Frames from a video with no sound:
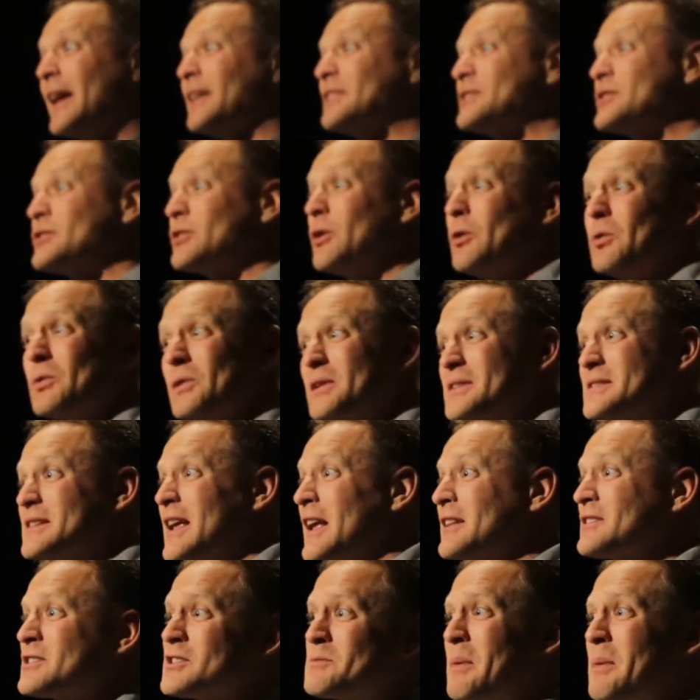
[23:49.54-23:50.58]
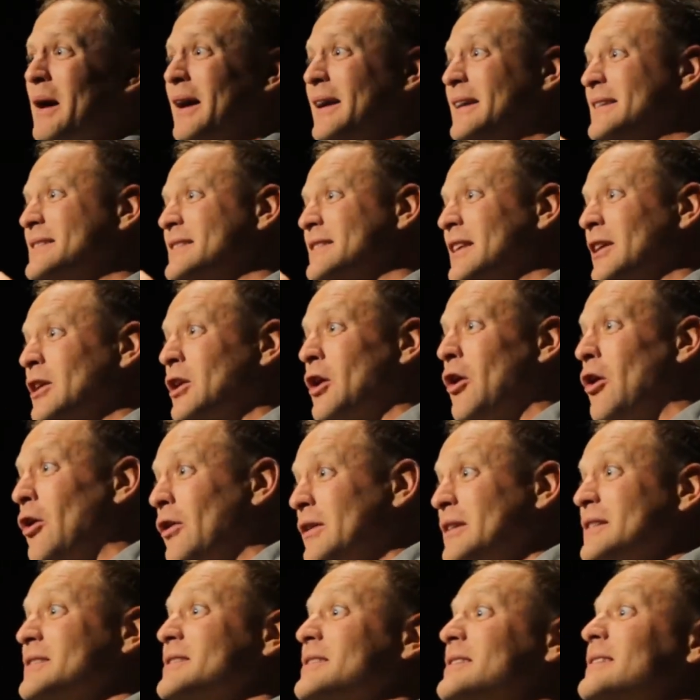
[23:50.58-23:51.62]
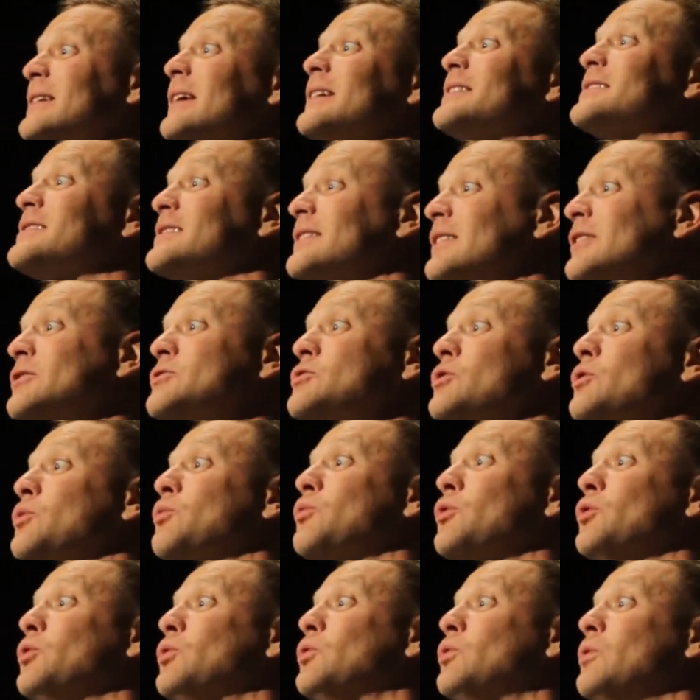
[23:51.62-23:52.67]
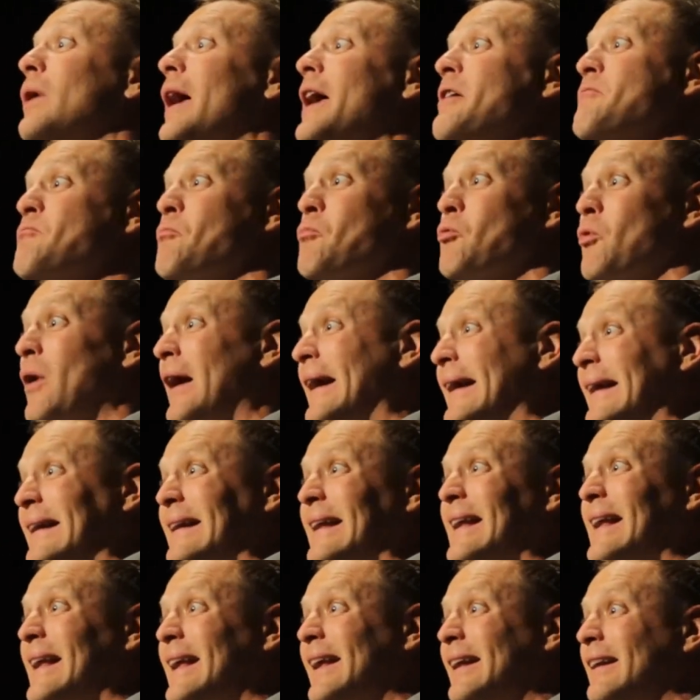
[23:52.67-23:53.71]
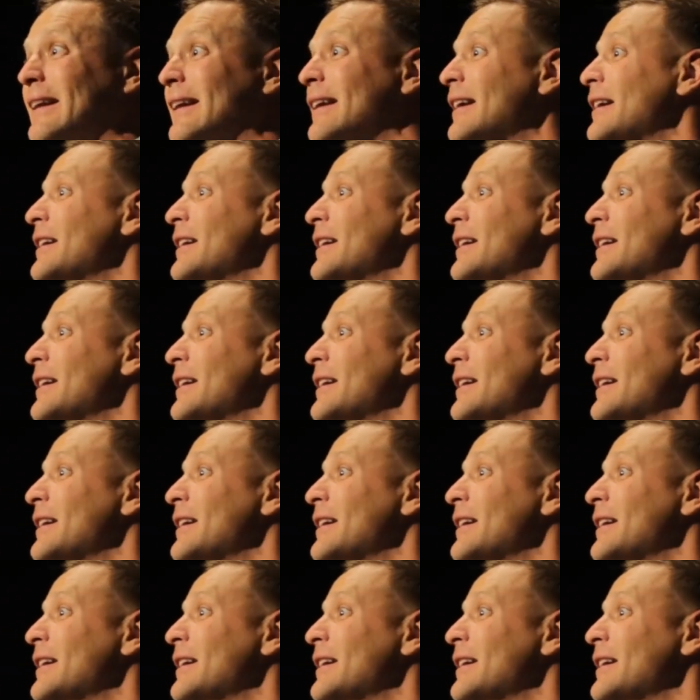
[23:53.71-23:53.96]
our soul is that space that God is destined to rule and reign in,